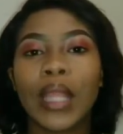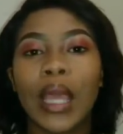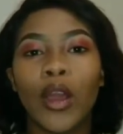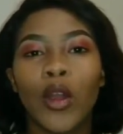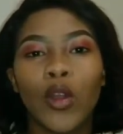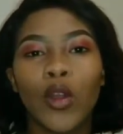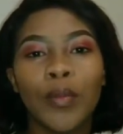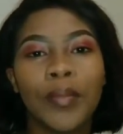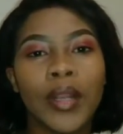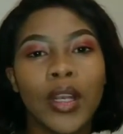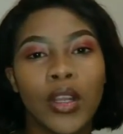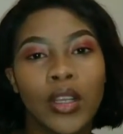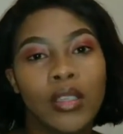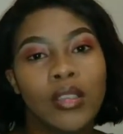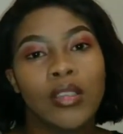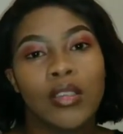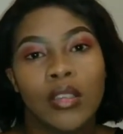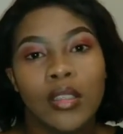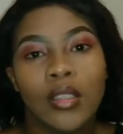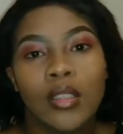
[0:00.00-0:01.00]
I hope it
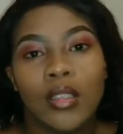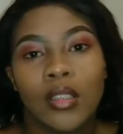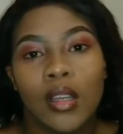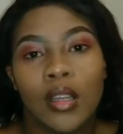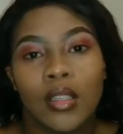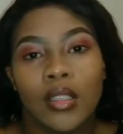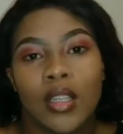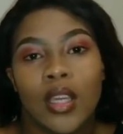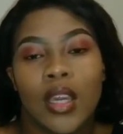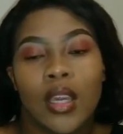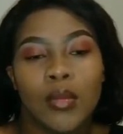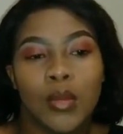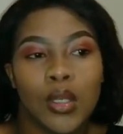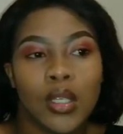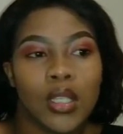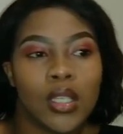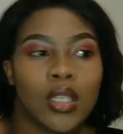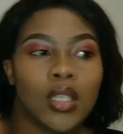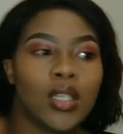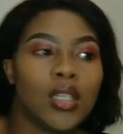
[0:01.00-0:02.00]
looks good on
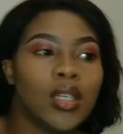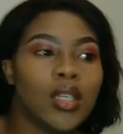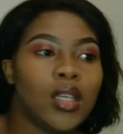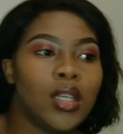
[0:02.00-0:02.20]
camera. And